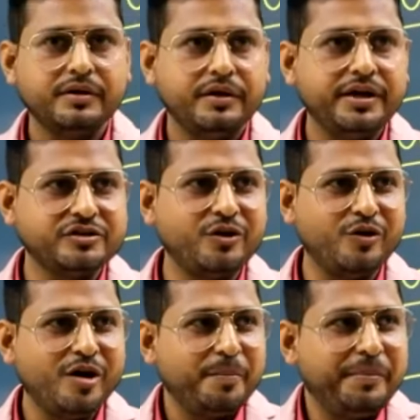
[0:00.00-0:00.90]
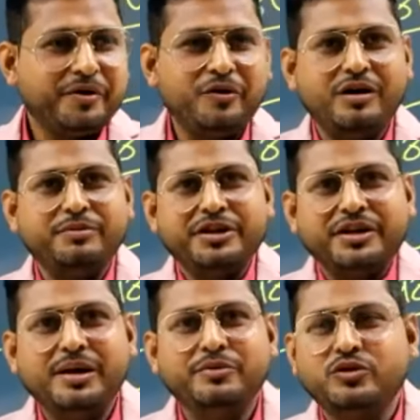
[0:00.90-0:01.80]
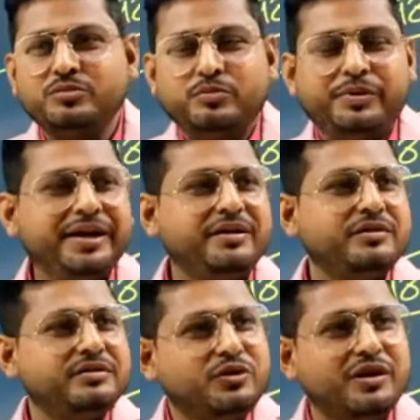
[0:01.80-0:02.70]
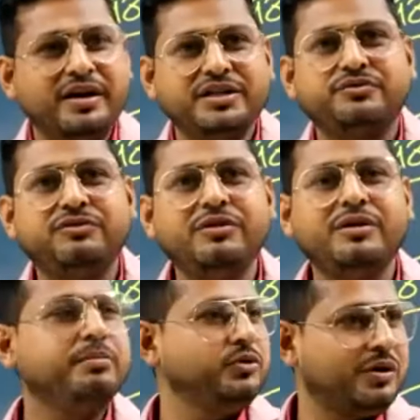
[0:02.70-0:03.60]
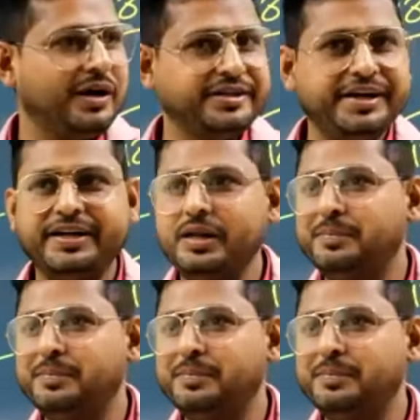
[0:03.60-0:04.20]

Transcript: Yes or no? Because RAM you being utilized, full utilized, 80%,